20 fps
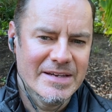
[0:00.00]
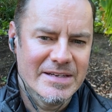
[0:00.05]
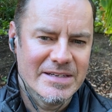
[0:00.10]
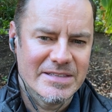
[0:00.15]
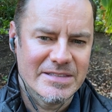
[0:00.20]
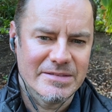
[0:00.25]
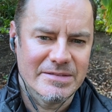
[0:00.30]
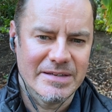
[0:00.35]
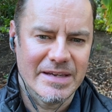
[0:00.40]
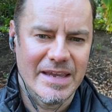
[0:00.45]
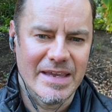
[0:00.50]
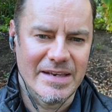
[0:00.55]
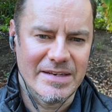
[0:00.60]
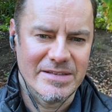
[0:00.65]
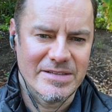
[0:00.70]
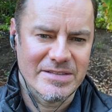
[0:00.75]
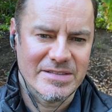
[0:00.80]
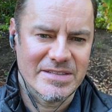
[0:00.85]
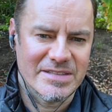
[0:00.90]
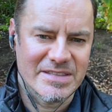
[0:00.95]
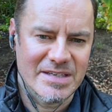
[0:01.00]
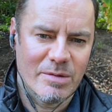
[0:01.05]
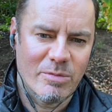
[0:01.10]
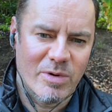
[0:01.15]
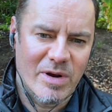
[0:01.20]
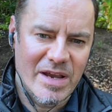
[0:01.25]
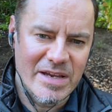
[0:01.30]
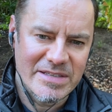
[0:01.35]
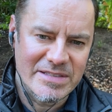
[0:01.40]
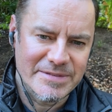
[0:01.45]
So again, just to
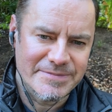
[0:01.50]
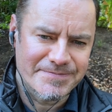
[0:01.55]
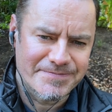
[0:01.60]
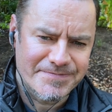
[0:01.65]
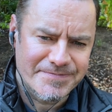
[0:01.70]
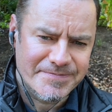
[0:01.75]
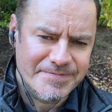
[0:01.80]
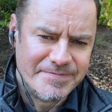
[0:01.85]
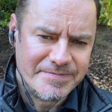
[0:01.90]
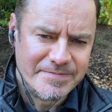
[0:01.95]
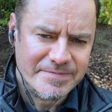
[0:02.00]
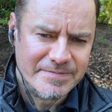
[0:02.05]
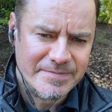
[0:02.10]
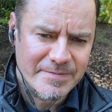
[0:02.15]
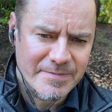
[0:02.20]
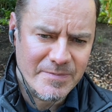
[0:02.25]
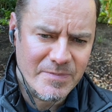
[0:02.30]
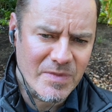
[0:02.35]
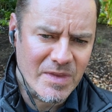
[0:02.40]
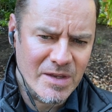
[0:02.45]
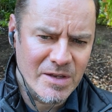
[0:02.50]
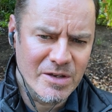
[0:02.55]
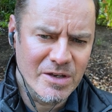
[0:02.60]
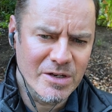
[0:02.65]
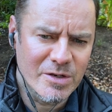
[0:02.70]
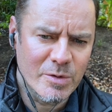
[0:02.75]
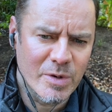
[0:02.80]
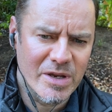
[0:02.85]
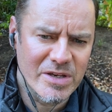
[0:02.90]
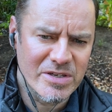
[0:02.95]
summarize,
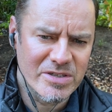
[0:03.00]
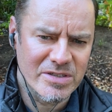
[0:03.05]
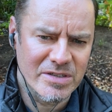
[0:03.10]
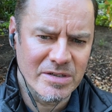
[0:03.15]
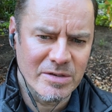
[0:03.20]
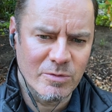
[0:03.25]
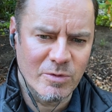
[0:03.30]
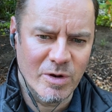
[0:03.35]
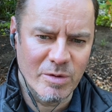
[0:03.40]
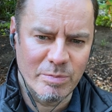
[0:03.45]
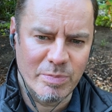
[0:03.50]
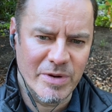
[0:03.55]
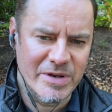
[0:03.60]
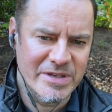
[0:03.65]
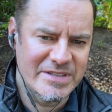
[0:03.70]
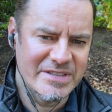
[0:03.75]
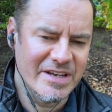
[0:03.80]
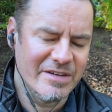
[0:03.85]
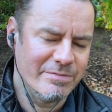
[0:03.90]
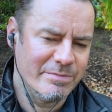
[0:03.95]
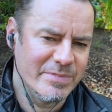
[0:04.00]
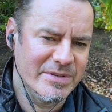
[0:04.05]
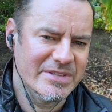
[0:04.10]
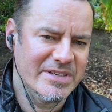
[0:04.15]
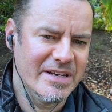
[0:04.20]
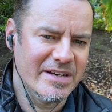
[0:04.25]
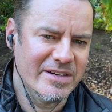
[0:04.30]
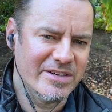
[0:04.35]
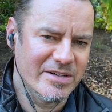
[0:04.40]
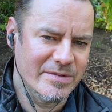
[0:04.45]
good question.
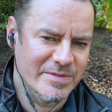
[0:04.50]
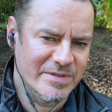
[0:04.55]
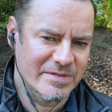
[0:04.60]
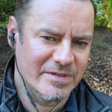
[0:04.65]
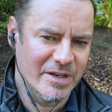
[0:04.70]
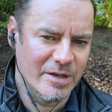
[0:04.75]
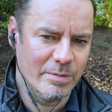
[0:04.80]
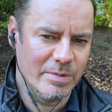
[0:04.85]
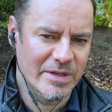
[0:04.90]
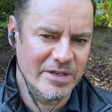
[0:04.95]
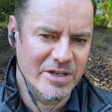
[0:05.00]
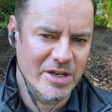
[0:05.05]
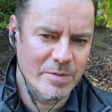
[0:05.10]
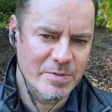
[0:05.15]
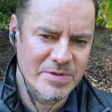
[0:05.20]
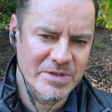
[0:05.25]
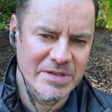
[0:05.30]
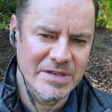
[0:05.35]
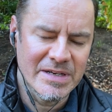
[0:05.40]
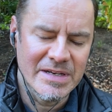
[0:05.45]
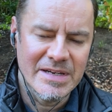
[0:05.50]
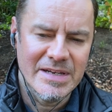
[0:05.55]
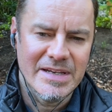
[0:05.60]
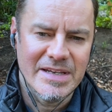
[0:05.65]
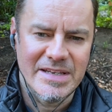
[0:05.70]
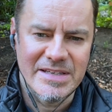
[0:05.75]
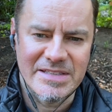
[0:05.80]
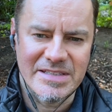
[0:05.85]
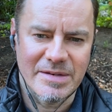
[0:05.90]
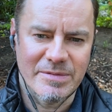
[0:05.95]
1.7% in terms of global adoption.
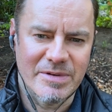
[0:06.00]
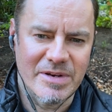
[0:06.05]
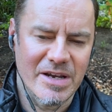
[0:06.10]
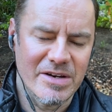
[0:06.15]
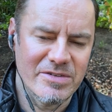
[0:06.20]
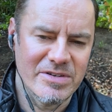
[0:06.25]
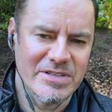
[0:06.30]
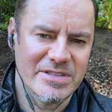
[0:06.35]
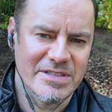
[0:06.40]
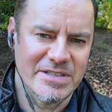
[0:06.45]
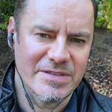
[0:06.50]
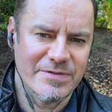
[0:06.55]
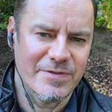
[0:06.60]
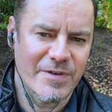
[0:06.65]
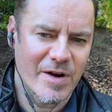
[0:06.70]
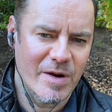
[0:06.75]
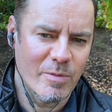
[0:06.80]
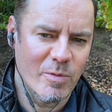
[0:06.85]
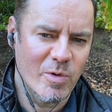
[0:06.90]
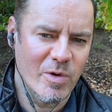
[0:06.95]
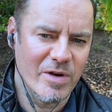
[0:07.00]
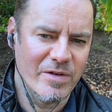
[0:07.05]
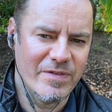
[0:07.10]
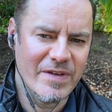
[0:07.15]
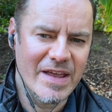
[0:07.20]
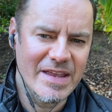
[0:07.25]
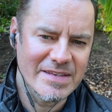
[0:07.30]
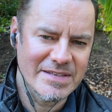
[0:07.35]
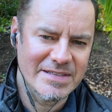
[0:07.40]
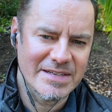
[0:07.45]
In some countries it's far more
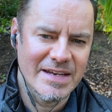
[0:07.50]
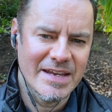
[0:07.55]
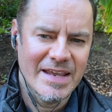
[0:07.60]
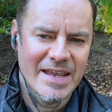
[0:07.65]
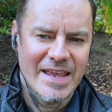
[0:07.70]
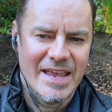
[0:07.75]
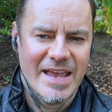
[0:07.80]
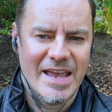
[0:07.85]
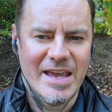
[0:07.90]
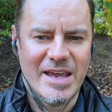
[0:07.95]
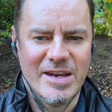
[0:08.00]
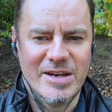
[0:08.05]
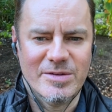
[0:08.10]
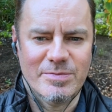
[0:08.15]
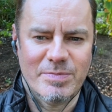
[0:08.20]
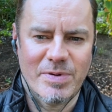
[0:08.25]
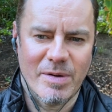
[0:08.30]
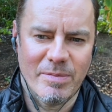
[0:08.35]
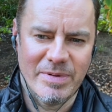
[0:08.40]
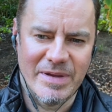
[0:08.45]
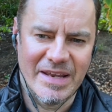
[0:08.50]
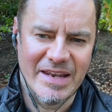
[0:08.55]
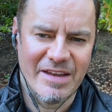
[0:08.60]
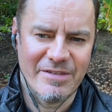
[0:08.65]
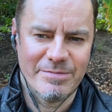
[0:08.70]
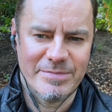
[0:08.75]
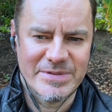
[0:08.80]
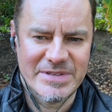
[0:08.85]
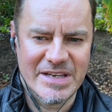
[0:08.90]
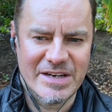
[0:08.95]
advanced, and probably
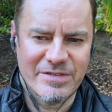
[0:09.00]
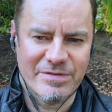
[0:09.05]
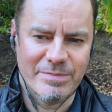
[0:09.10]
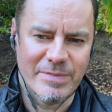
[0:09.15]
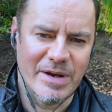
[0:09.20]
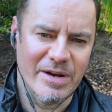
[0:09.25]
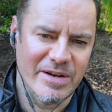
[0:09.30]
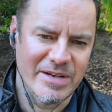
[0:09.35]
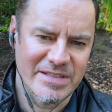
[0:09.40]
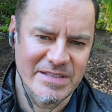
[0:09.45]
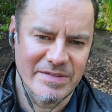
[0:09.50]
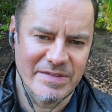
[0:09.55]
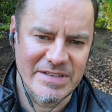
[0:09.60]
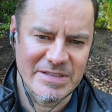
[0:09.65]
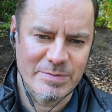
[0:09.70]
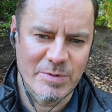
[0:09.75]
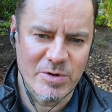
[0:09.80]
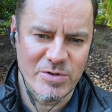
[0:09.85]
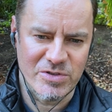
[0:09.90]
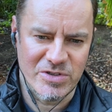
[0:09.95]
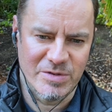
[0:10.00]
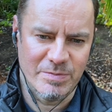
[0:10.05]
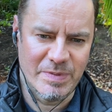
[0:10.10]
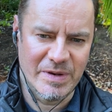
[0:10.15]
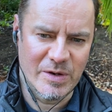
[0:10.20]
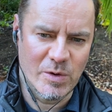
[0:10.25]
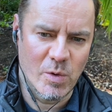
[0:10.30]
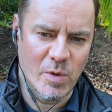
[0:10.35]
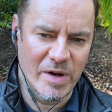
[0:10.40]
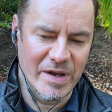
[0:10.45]
11% of Americans have exposure to
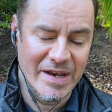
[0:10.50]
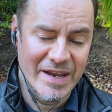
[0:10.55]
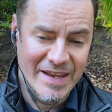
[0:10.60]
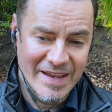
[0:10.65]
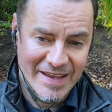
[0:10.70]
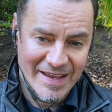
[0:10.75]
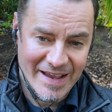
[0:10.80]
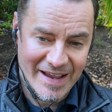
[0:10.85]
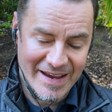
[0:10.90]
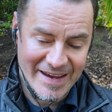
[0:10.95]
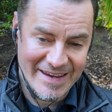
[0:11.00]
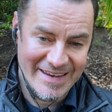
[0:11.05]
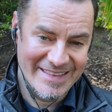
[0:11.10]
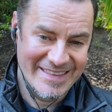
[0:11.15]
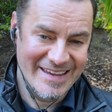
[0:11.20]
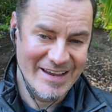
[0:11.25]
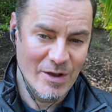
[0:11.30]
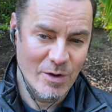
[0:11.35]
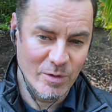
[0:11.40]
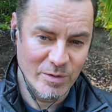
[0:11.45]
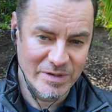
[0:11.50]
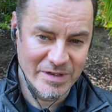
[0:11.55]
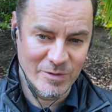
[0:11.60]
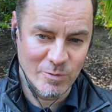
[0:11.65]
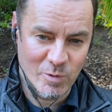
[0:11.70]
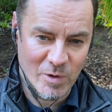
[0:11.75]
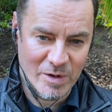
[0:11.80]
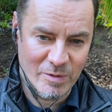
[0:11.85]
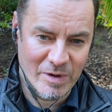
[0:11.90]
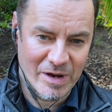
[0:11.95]
Bitcoin, i.e. they hold it in
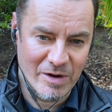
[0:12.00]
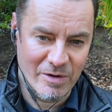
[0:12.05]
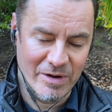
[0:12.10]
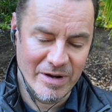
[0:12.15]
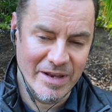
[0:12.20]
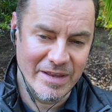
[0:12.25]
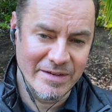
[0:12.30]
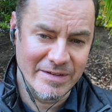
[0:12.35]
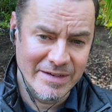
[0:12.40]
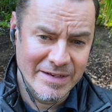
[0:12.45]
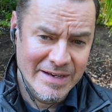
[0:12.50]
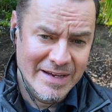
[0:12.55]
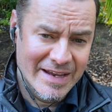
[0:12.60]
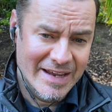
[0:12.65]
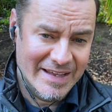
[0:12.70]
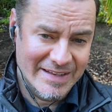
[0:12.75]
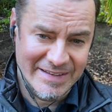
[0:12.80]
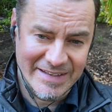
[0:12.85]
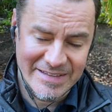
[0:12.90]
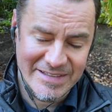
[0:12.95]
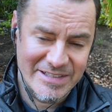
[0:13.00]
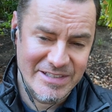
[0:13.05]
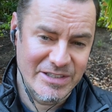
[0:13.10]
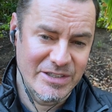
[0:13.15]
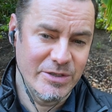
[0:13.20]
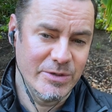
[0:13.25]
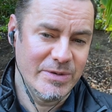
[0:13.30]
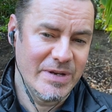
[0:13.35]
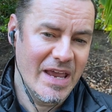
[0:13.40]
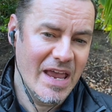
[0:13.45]
one way or another, and that's
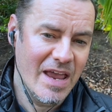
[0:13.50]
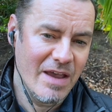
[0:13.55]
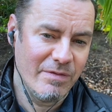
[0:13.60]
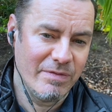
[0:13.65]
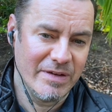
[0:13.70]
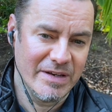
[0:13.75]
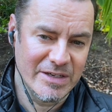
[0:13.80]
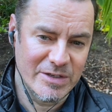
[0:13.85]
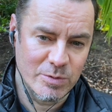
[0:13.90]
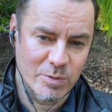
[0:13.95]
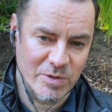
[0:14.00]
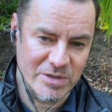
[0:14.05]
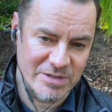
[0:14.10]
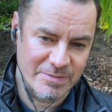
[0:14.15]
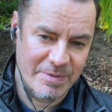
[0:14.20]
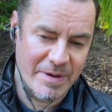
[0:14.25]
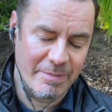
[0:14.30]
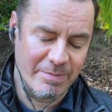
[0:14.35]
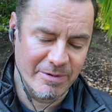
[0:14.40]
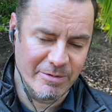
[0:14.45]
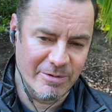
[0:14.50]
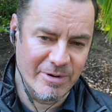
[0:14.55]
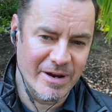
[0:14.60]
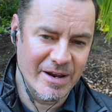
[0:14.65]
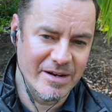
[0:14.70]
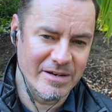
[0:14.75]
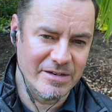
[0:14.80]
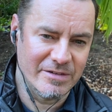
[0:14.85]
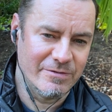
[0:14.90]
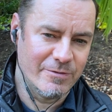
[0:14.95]
skewed heavily towards people who are
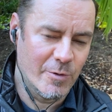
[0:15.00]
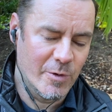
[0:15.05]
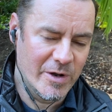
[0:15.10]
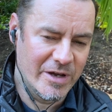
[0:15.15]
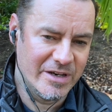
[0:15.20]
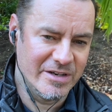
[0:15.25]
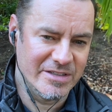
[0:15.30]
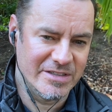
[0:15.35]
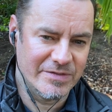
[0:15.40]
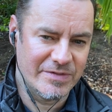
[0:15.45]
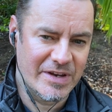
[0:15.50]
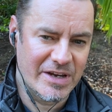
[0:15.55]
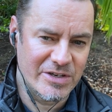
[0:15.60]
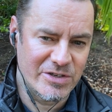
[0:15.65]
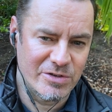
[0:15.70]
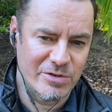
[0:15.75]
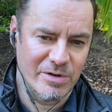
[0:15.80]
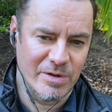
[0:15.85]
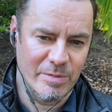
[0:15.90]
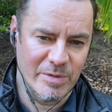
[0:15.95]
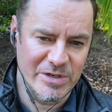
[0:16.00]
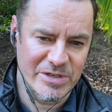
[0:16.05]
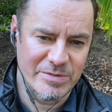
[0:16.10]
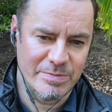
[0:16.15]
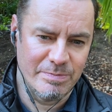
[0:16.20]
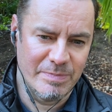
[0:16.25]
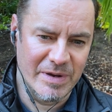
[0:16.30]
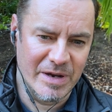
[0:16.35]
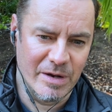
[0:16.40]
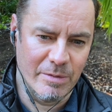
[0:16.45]
under 40 years of age who are much
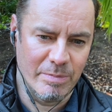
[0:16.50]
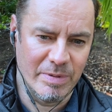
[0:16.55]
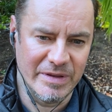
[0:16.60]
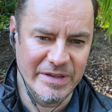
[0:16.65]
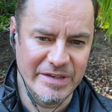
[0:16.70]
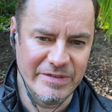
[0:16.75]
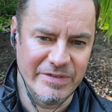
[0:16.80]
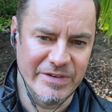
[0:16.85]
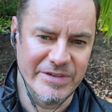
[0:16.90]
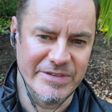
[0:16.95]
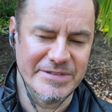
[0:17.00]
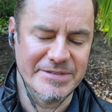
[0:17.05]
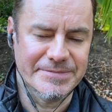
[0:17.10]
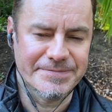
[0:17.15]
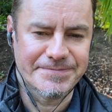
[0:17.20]
bigger believers.